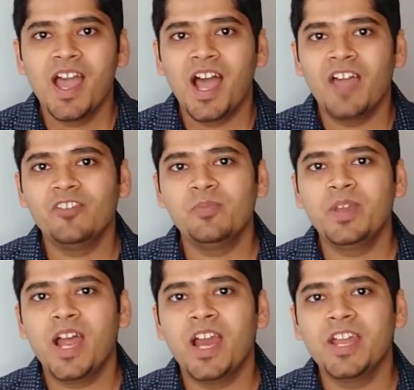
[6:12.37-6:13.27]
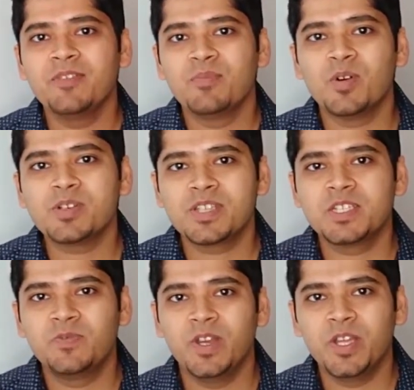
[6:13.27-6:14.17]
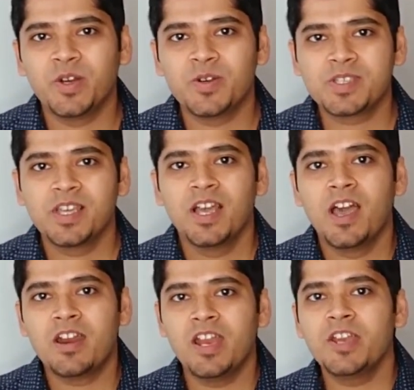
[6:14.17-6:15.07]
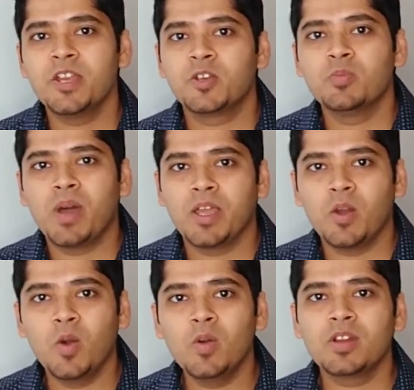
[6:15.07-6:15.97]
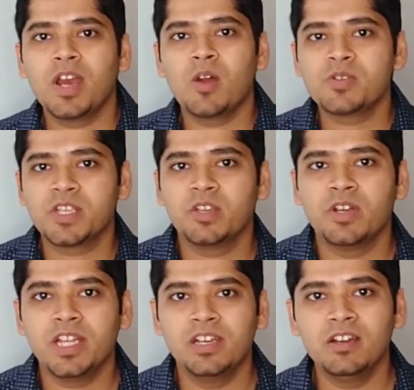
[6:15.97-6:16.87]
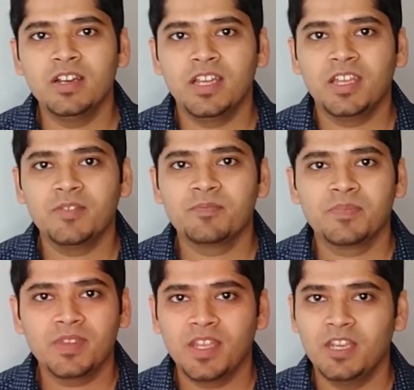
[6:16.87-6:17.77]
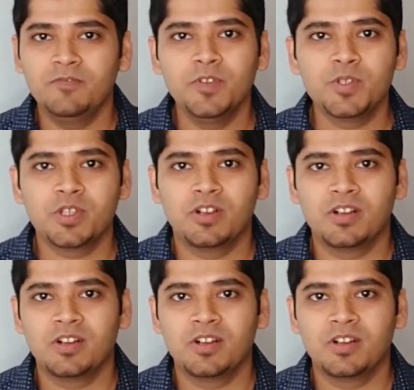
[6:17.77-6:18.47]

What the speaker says: I will be adding more such videos related to my own cloud security learning in future.